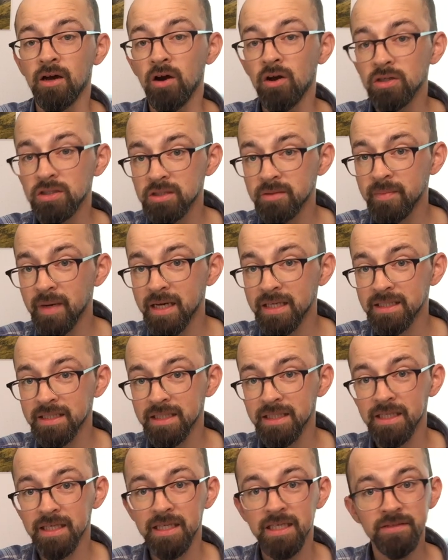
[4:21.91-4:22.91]

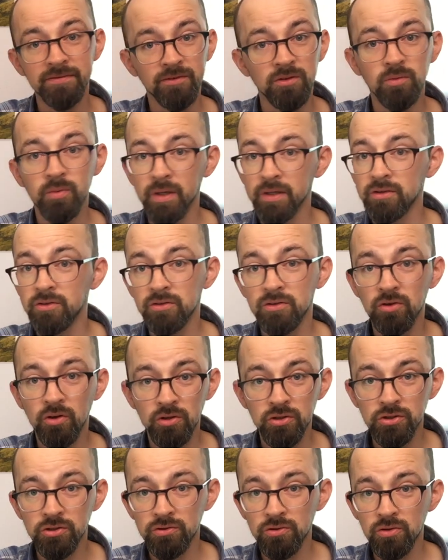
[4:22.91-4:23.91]
Automatic is for when you're
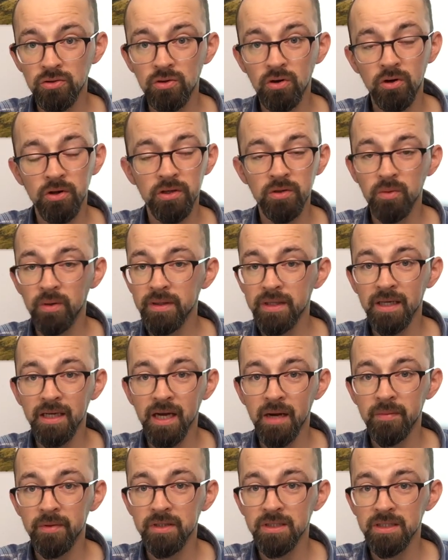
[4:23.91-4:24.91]
not sure or you want the
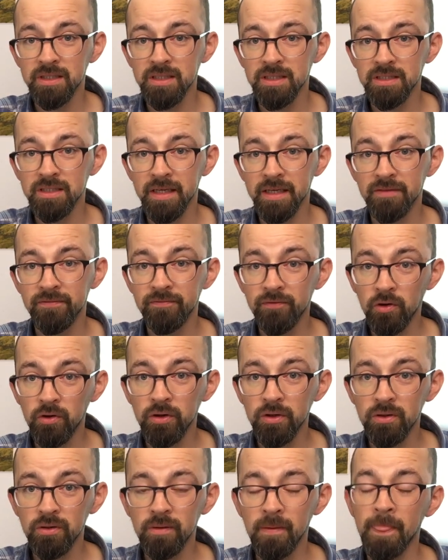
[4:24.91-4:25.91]
camera to decide
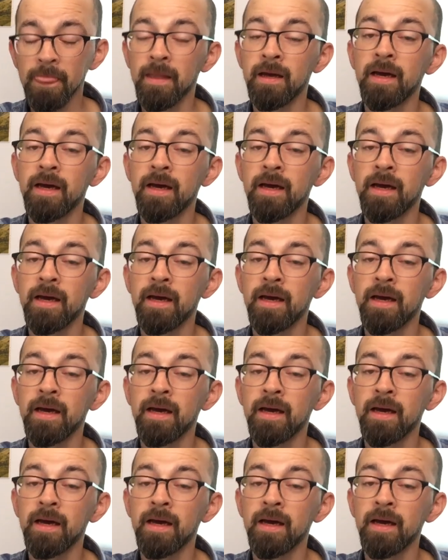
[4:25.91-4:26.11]
for you.